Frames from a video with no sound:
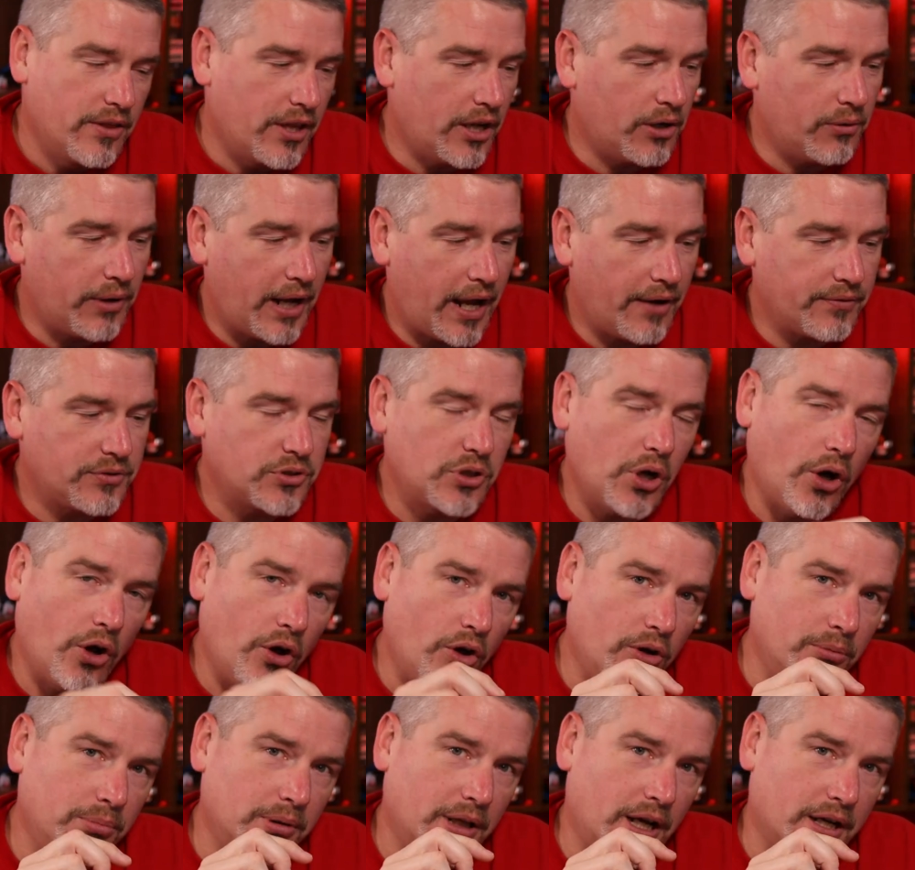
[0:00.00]
They don't have
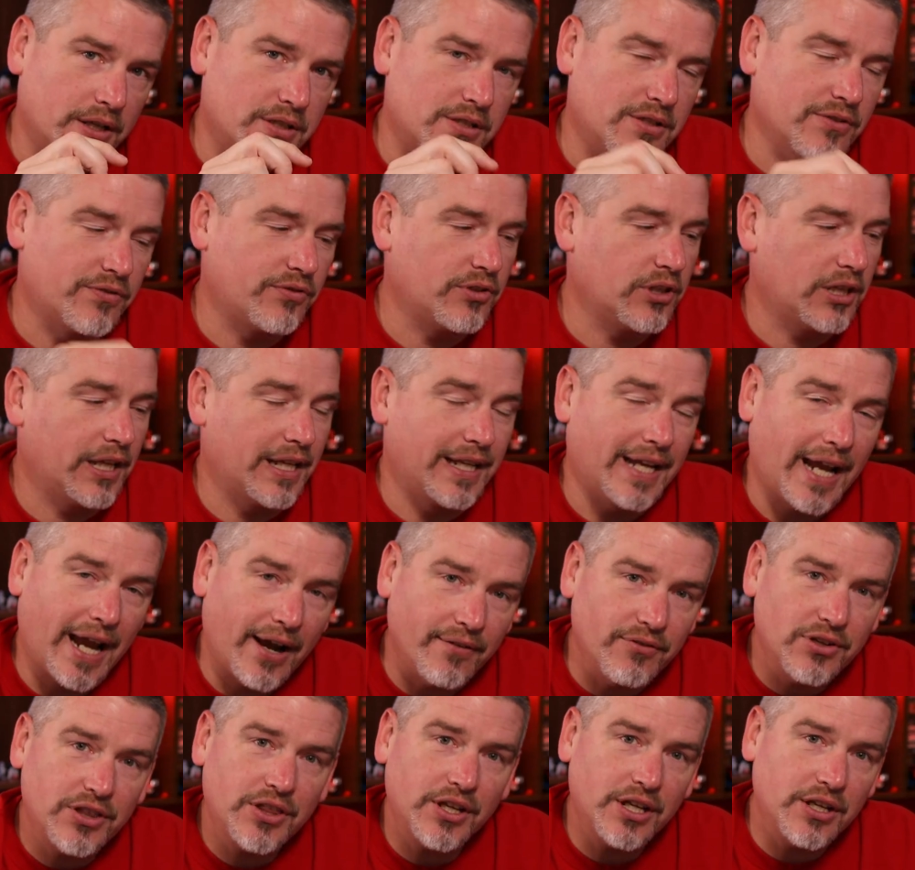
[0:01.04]
tall blocks to fill in.
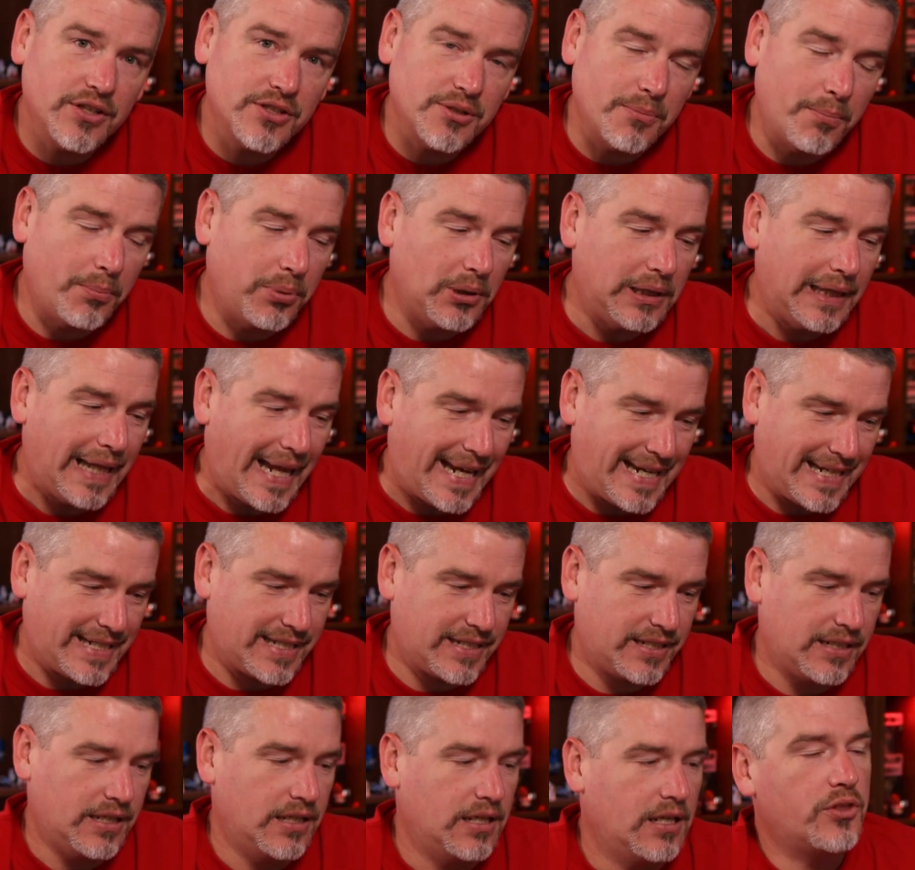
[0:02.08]
Everything is a
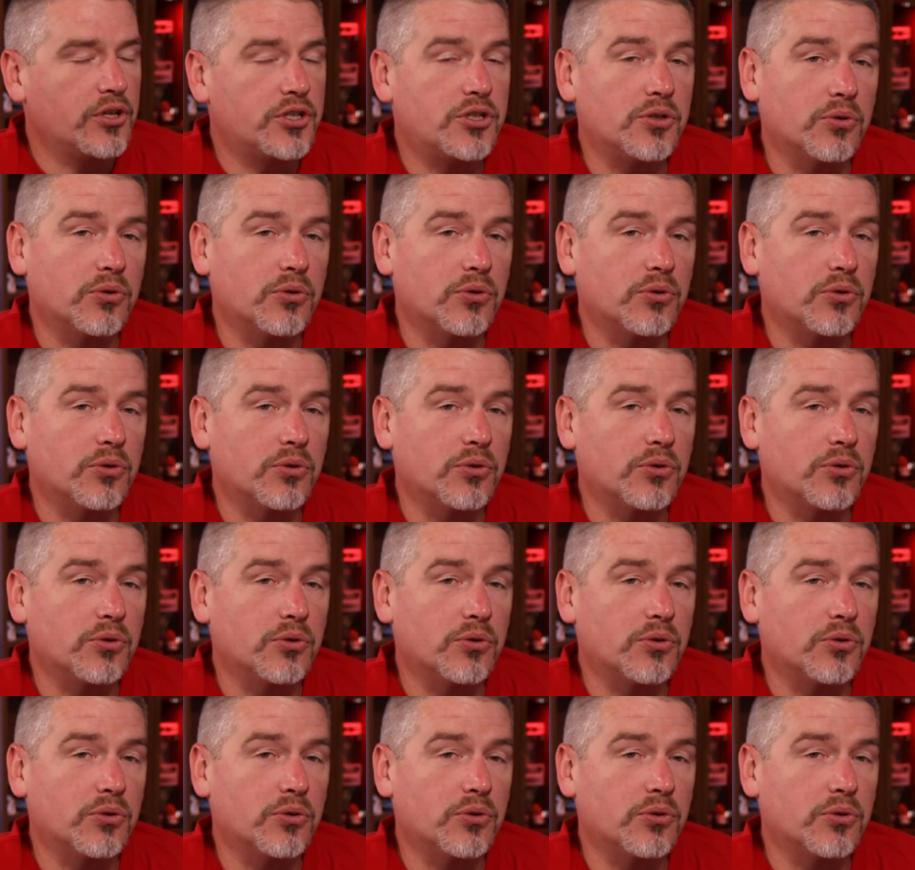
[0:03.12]
plate. The